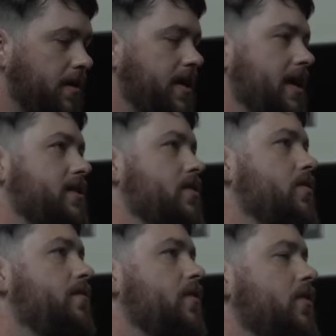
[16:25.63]
Yeah,
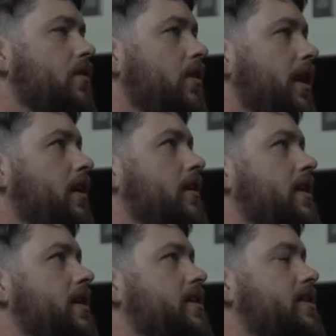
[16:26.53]
so for Google
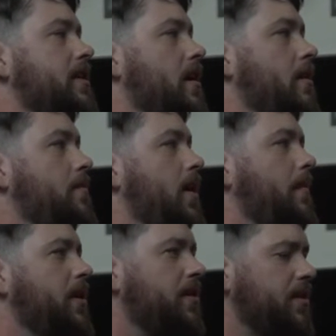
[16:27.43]
Analytics, um,
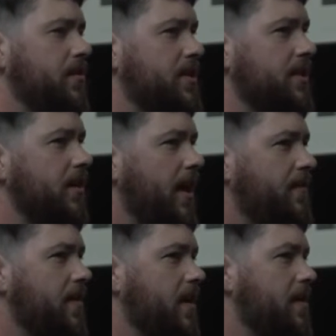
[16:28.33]
I mean, you'd still
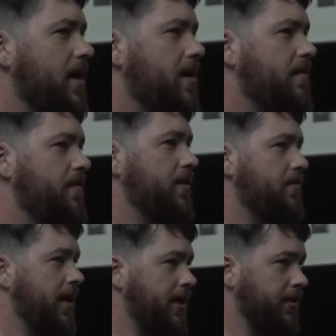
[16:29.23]
have to think about it for your
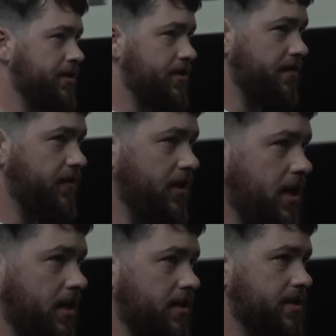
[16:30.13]
regular server
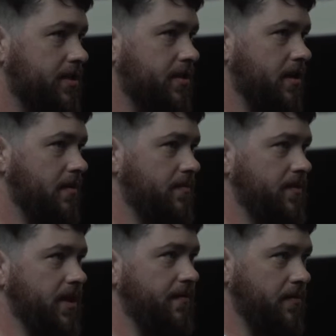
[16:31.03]
logs um,
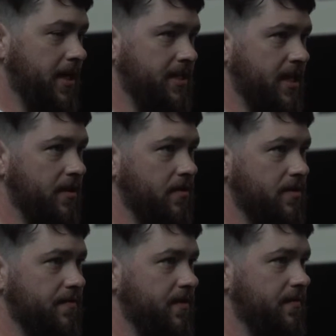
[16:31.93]
if you maintain
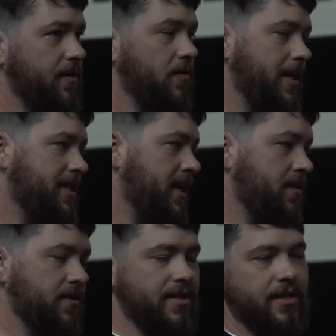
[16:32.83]
those. If, if, you don't maintain
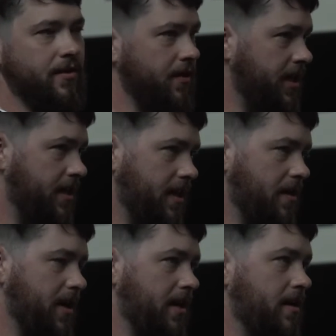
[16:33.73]
those, then you don't need to
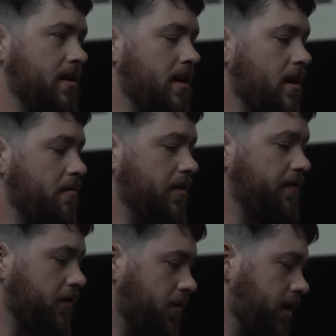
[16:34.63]
think about it. But
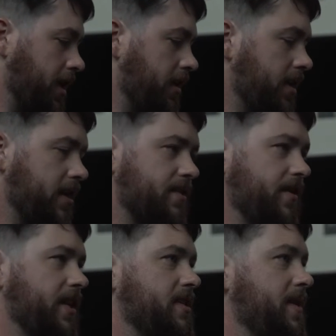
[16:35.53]
for Google Analytics,
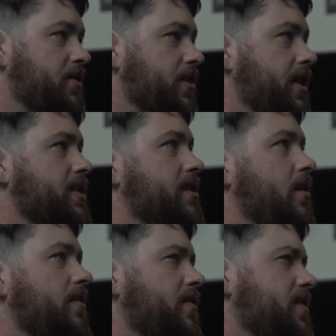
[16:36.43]
for Kissmetrics,
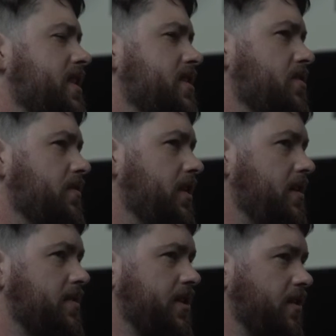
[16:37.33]
all of those things are really
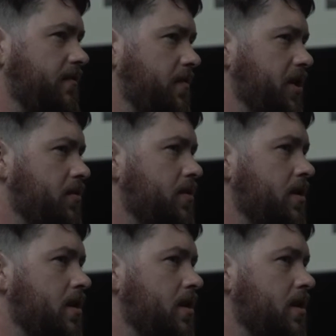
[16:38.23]
obscured from you.